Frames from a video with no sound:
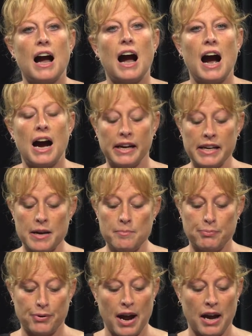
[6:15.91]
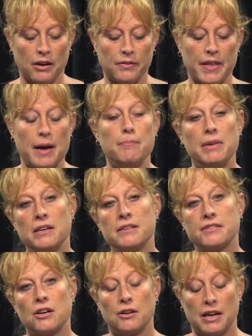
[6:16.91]
I am proud that
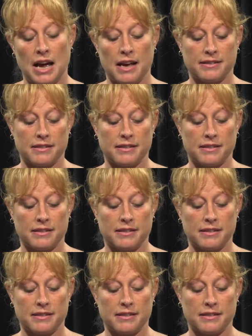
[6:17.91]
Minnesota has